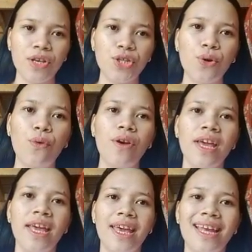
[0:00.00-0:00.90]
So,
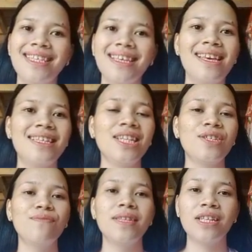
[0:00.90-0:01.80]
it's easy
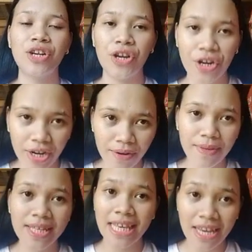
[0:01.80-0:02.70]
to
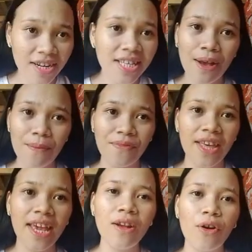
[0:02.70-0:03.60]
mishear
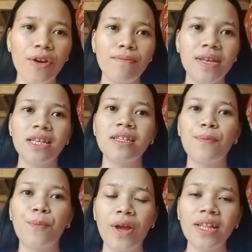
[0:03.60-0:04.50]
something or
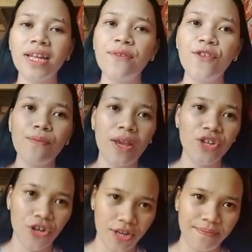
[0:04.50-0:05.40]
misinterpret
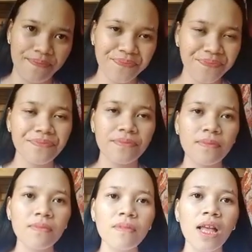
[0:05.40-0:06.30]
information.
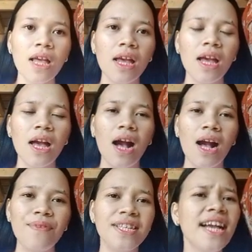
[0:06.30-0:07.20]

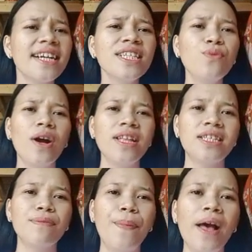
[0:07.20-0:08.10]
The second one
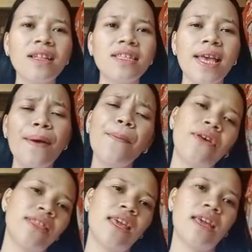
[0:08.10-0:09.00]
is builds
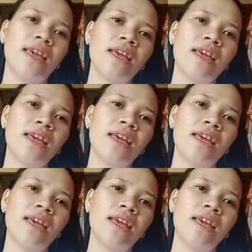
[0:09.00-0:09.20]
empathy.